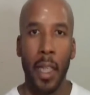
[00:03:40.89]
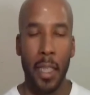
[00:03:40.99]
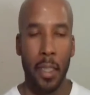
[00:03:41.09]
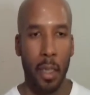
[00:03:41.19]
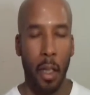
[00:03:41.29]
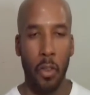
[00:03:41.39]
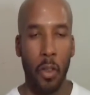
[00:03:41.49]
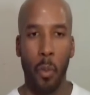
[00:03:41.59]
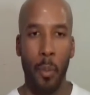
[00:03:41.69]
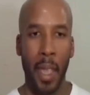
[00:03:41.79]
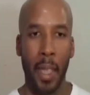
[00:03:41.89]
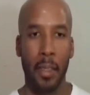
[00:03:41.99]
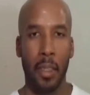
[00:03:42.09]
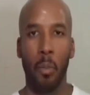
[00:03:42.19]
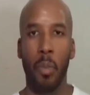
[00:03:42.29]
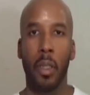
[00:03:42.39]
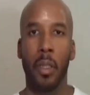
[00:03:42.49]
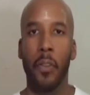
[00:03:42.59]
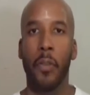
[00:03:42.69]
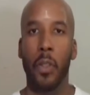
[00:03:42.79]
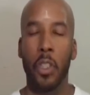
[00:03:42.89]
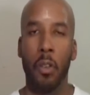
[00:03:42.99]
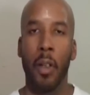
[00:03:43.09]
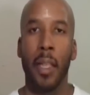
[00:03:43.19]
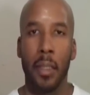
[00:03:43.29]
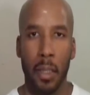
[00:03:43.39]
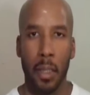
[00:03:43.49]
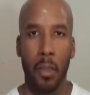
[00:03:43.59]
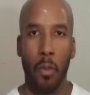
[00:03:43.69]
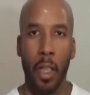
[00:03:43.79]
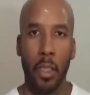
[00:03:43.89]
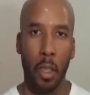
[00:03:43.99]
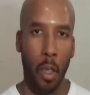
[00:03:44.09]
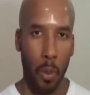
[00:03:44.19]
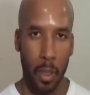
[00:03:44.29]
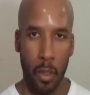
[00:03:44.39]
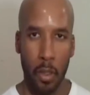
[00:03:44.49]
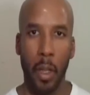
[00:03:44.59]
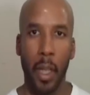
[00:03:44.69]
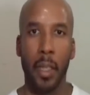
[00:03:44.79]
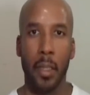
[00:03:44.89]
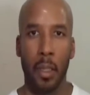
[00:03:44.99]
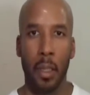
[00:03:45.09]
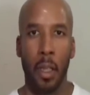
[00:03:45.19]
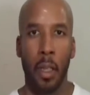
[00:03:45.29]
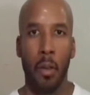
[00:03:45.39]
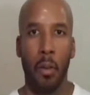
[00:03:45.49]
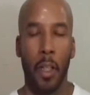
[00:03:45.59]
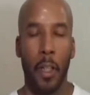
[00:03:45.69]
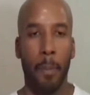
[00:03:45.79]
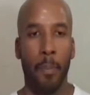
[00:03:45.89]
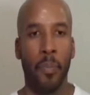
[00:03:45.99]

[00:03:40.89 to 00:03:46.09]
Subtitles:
It's also man's ability for trance, right? To go into trance, right?